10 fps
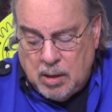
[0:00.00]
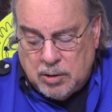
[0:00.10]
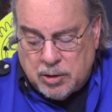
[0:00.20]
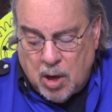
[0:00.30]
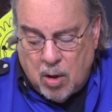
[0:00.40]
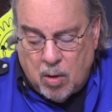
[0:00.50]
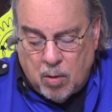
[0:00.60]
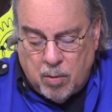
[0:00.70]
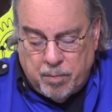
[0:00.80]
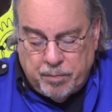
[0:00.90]

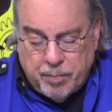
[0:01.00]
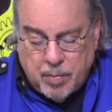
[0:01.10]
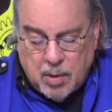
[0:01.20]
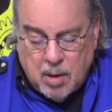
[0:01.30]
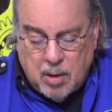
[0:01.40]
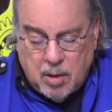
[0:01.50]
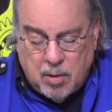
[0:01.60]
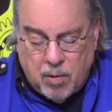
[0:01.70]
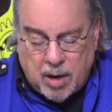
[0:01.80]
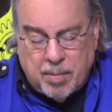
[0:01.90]
So
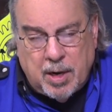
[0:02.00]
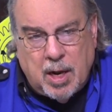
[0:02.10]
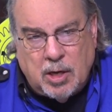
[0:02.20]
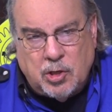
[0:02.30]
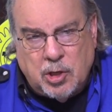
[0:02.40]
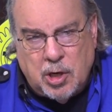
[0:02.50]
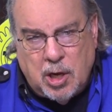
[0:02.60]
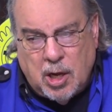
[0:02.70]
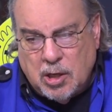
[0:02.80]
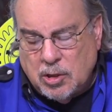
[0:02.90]
the recommendation
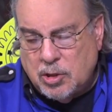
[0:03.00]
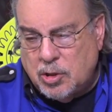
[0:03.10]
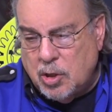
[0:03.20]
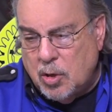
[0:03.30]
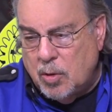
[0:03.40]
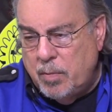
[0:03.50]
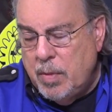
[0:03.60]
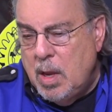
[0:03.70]
is to